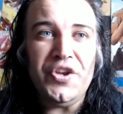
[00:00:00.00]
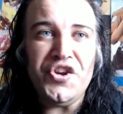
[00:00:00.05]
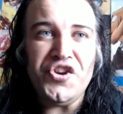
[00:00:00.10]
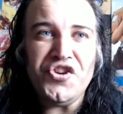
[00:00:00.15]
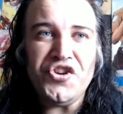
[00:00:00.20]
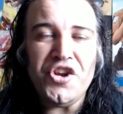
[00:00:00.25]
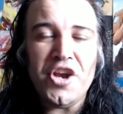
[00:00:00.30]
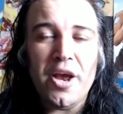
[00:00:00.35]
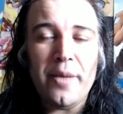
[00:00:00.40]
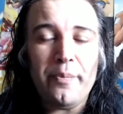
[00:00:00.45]

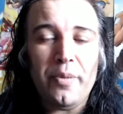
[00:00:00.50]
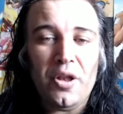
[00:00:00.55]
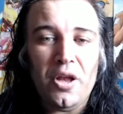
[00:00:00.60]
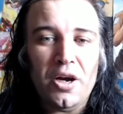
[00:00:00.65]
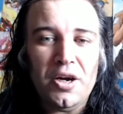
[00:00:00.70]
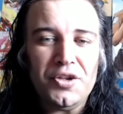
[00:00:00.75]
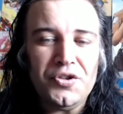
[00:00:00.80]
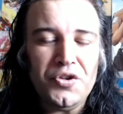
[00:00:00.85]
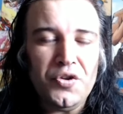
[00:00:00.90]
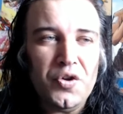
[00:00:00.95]
ship
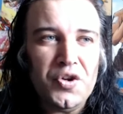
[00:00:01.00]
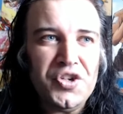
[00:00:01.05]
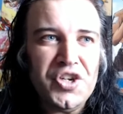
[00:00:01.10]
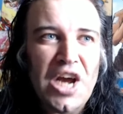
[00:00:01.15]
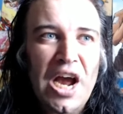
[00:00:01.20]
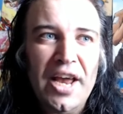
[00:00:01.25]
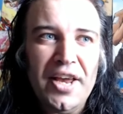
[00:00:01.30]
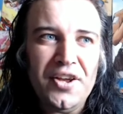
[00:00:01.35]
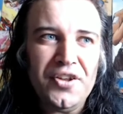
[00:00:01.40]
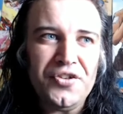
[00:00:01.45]
belonging to the
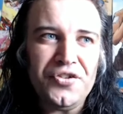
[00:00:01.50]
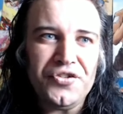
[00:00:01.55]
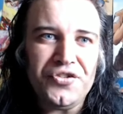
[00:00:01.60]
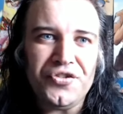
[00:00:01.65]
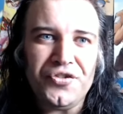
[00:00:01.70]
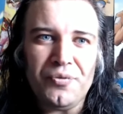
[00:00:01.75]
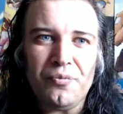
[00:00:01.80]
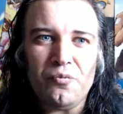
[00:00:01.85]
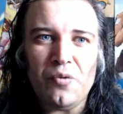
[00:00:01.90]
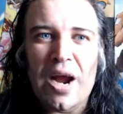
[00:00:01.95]

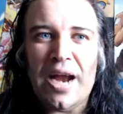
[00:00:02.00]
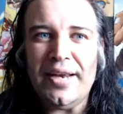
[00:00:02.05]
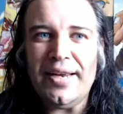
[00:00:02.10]
Giants right